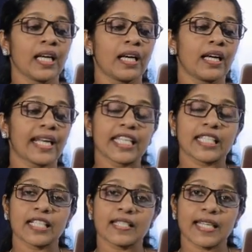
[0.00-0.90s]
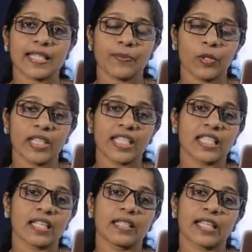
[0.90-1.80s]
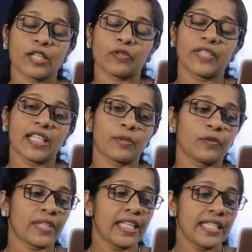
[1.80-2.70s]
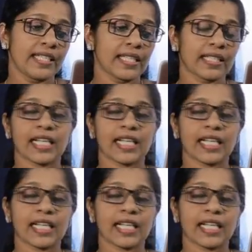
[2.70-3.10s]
right against exploitation, right to freedom of religion,